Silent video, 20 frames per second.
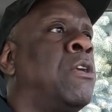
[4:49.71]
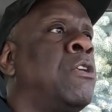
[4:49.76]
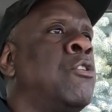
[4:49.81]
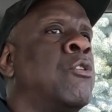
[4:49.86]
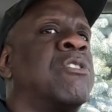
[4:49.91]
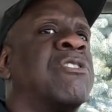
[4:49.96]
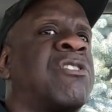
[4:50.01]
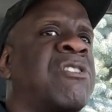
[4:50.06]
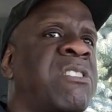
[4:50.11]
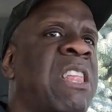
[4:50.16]

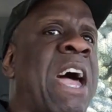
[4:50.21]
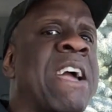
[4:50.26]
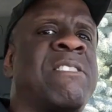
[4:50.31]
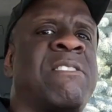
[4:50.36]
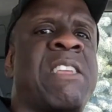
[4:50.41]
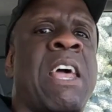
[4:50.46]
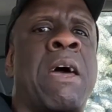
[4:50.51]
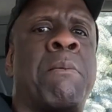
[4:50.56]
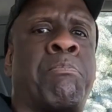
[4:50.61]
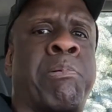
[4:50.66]
You can
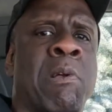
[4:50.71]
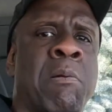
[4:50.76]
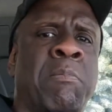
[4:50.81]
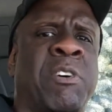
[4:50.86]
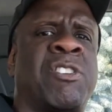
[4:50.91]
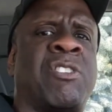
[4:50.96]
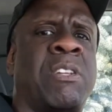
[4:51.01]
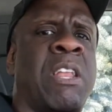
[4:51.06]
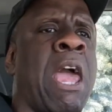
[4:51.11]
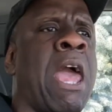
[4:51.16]
slice that pretty
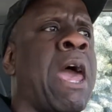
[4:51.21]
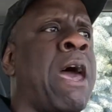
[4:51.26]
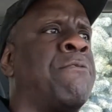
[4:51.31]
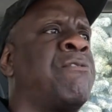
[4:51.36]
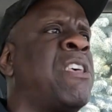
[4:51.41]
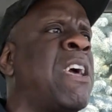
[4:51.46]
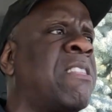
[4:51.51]
much in half.